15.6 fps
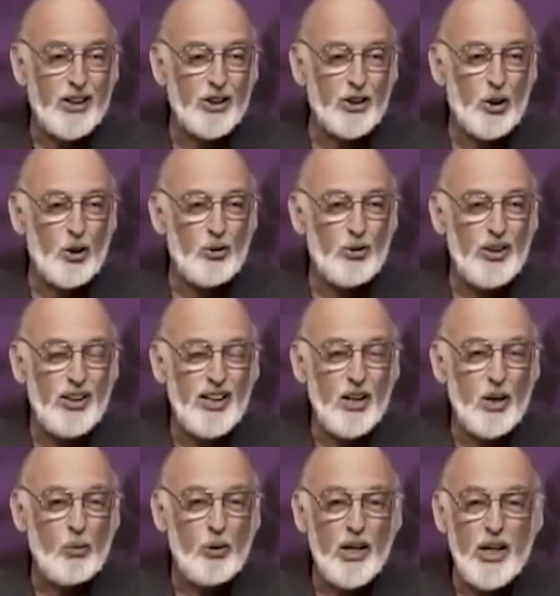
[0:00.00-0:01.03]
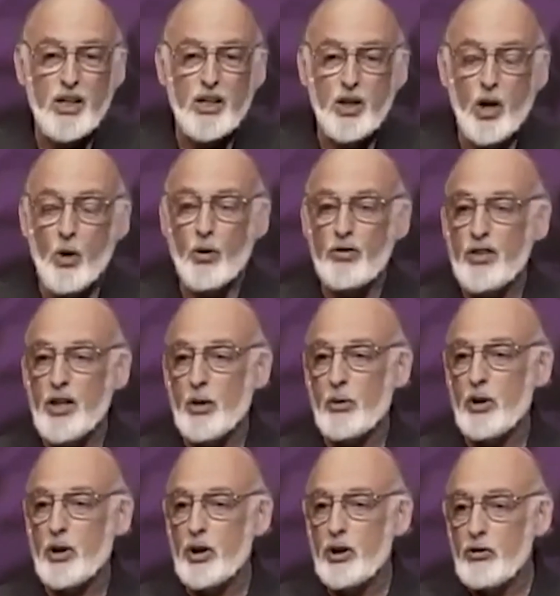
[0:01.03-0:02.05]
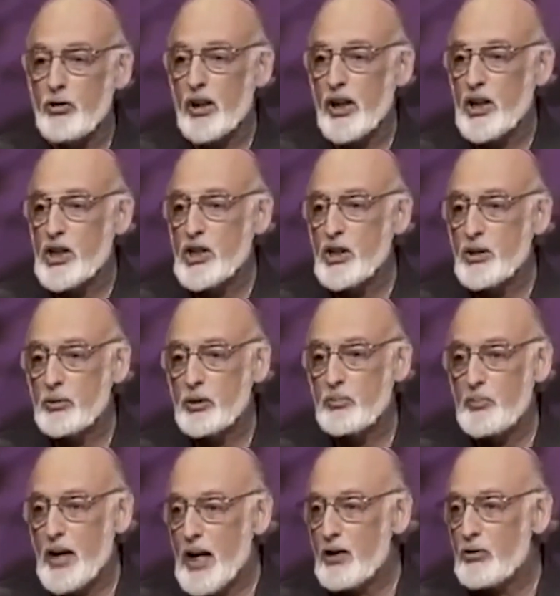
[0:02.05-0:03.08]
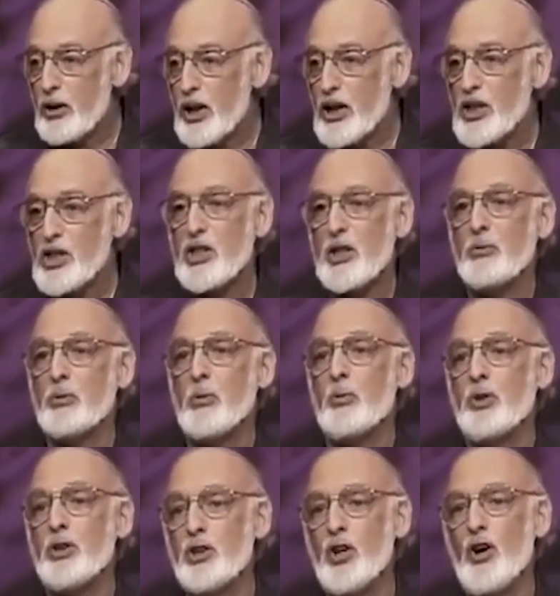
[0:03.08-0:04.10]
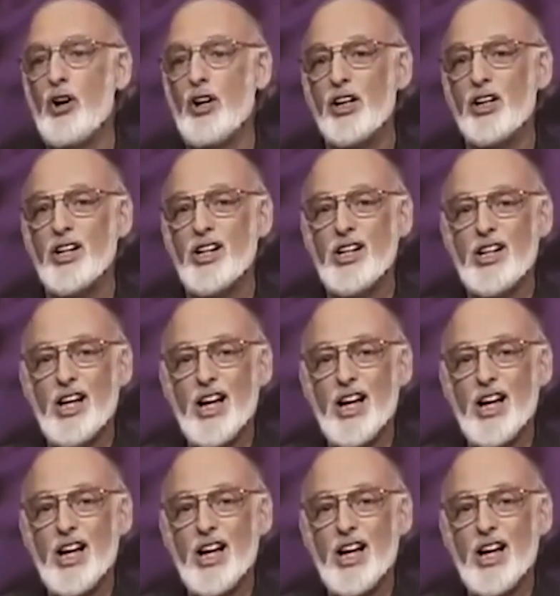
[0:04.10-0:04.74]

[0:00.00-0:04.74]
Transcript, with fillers: So we didn't know if there were good relationships or bad relationships when we started.